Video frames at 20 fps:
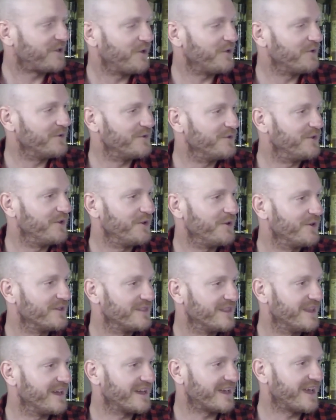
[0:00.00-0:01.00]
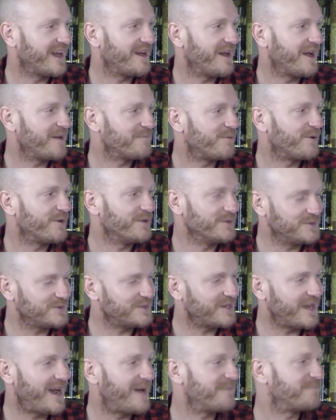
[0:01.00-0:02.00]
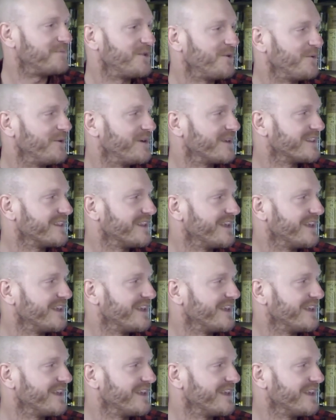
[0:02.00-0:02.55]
couldn't do it. Like I, I, put a stop to it.